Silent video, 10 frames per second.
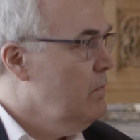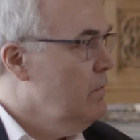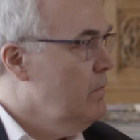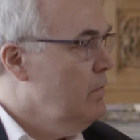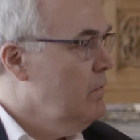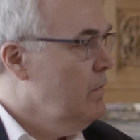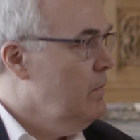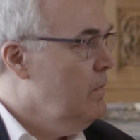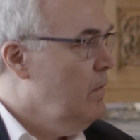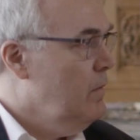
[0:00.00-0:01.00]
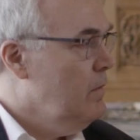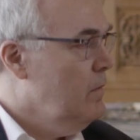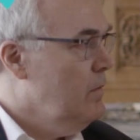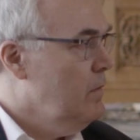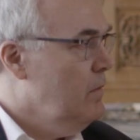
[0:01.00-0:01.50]

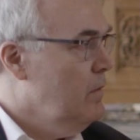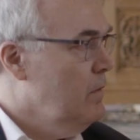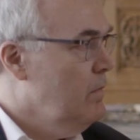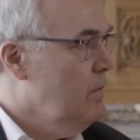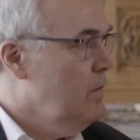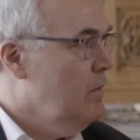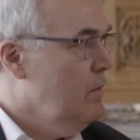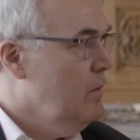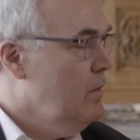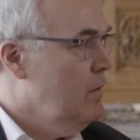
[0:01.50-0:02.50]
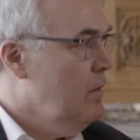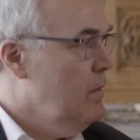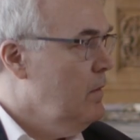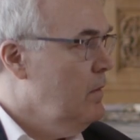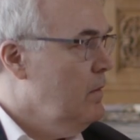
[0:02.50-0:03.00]

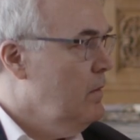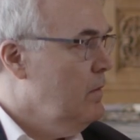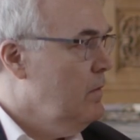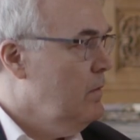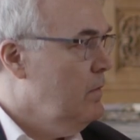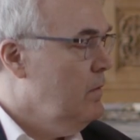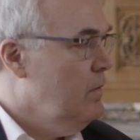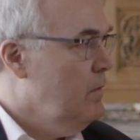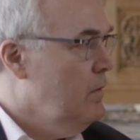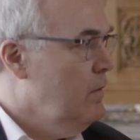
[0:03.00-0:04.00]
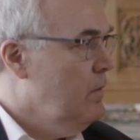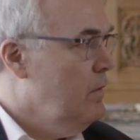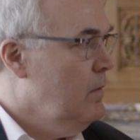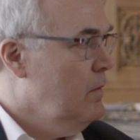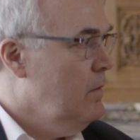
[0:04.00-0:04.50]

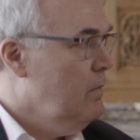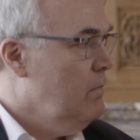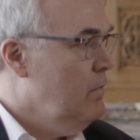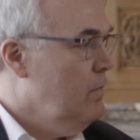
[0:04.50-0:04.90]
The person shown says nothing.